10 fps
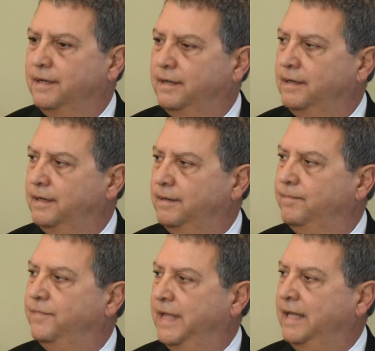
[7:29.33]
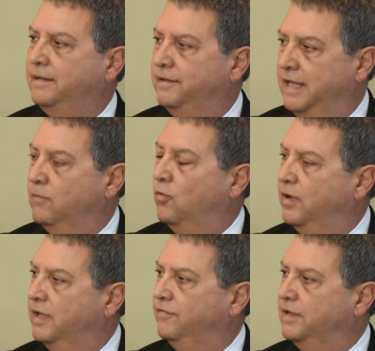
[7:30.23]
That then will
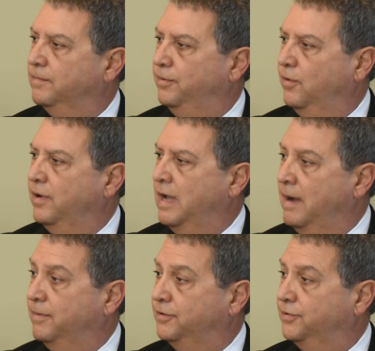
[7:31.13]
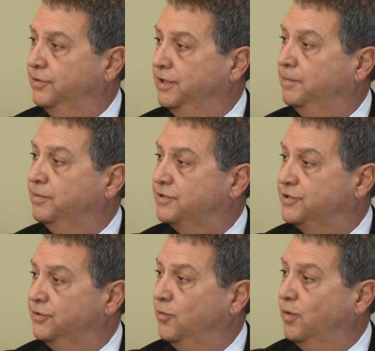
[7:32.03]
give the employee opportunity to
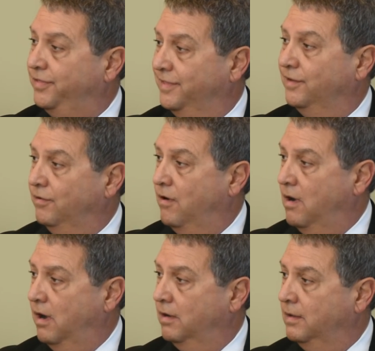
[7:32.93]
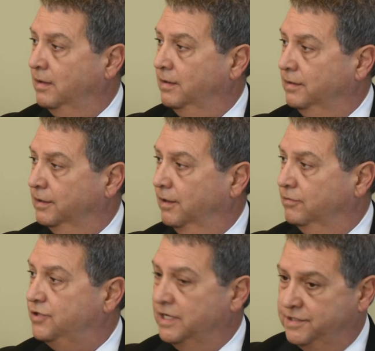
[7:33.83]
pursue within the law, you
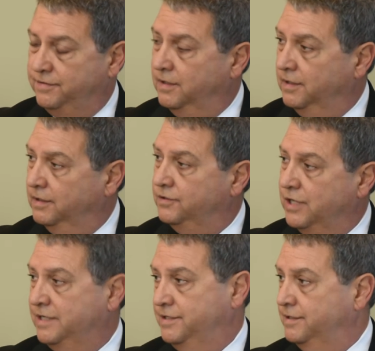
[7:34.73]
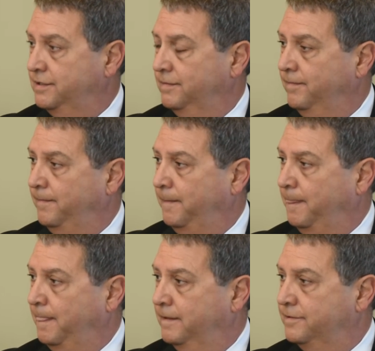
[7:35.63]
know, justice.
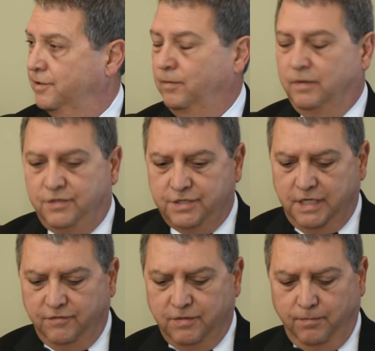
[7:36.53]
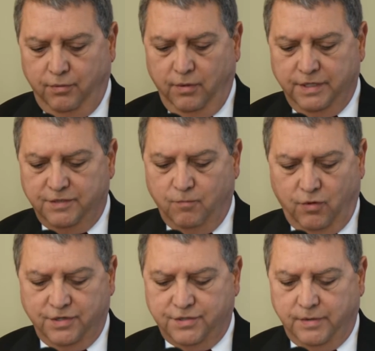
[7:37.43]
So it just gives employees
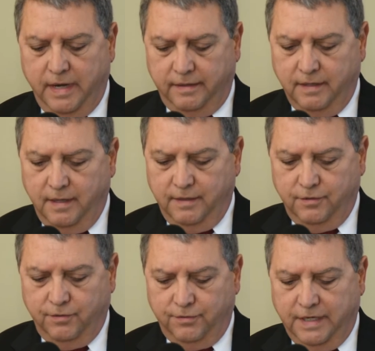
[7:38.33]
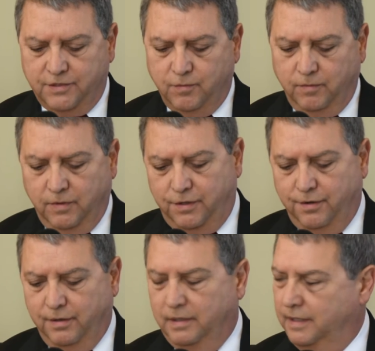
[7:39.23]
more strength to address what
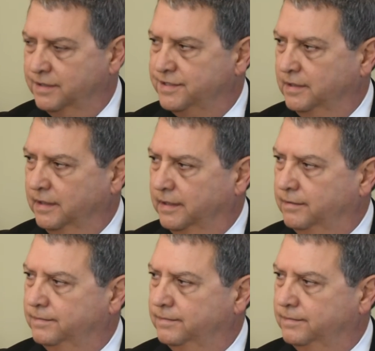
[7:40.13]
currently is illegal.